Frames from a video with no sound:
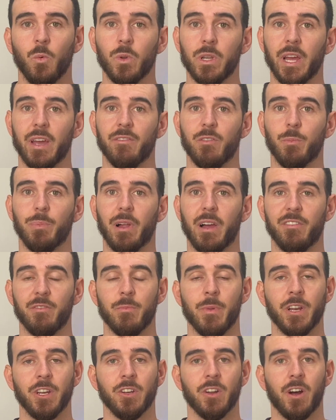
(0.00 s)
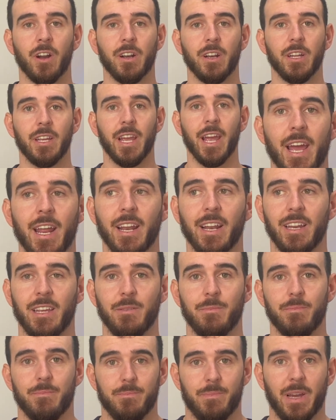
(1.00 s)
he ever play for Man United again, and
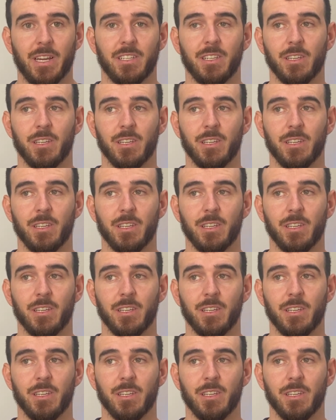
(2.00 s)
he basically